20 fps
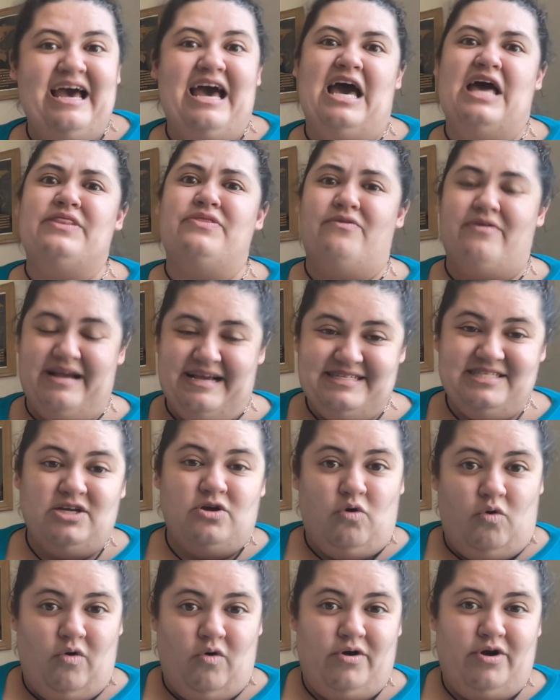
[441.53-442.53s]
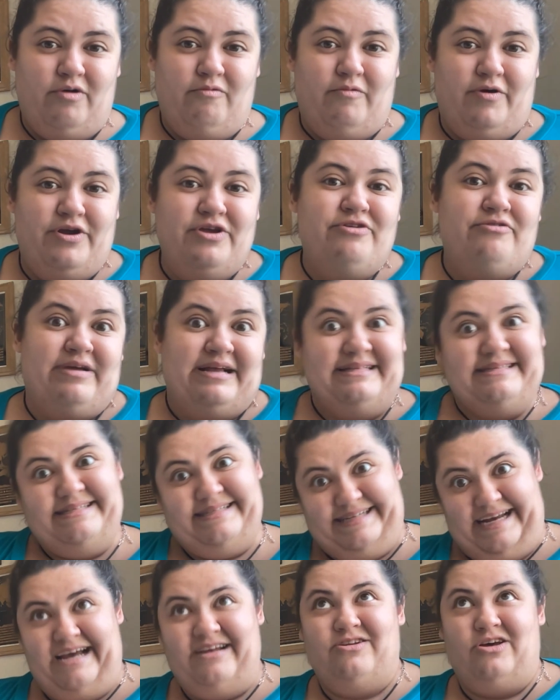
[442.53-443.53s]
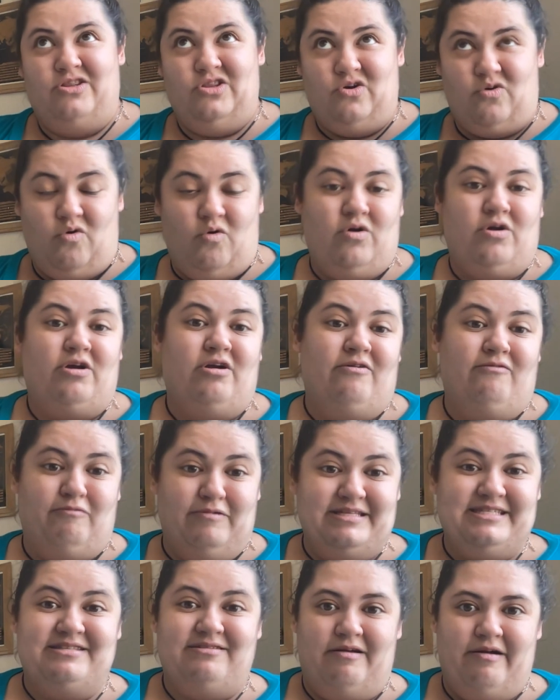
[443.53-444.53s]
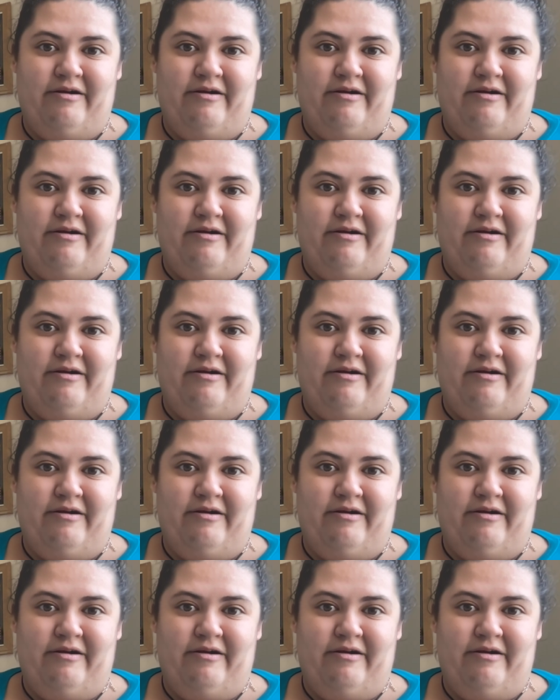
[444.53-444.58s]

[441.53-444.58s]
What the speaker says: and there is a corner where you can stand on the corner of Winslow,